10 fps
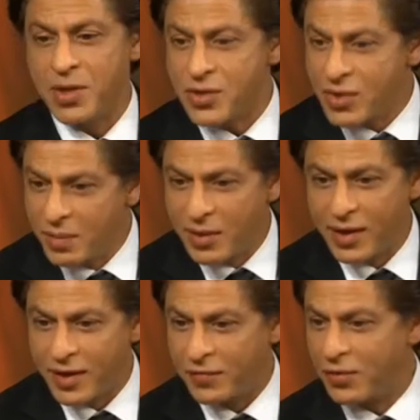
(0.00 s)
I'm extremely
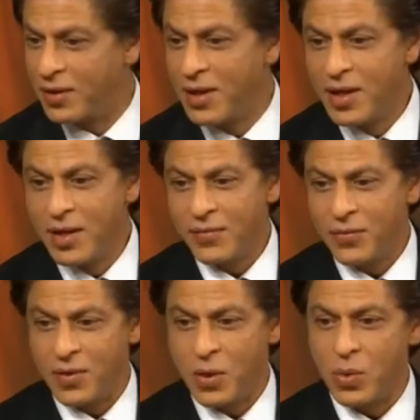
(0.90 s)
grateful
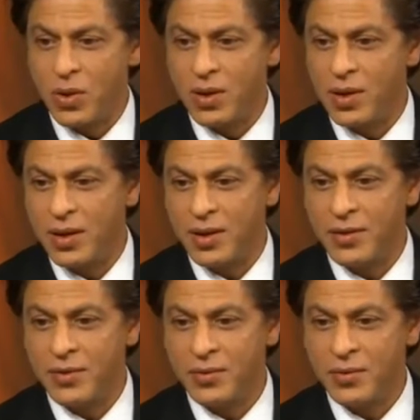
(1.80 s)
for the award,
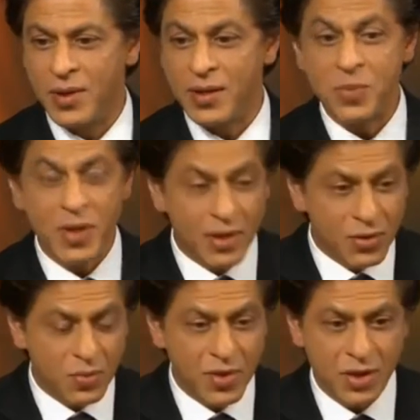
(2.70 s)
and especially
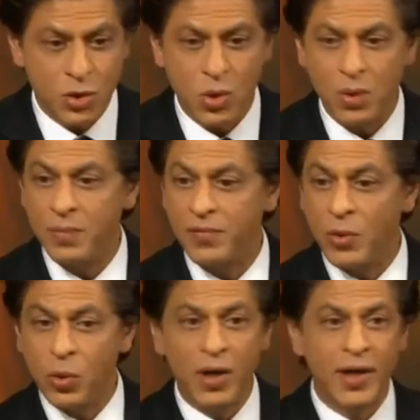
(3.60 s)
to Mrs. Schwab
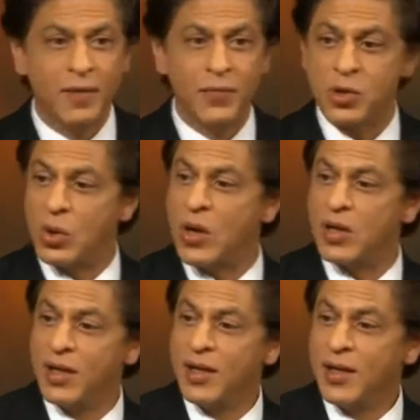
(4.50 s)
for holding it for so
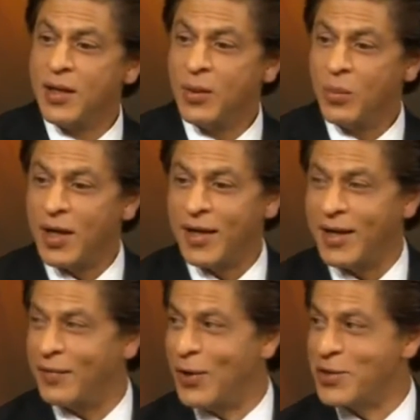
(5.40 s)
long while I
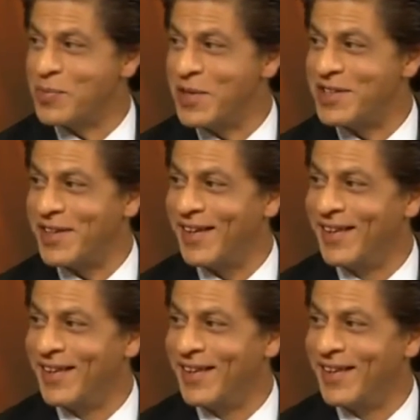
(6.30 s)
gave a long speech.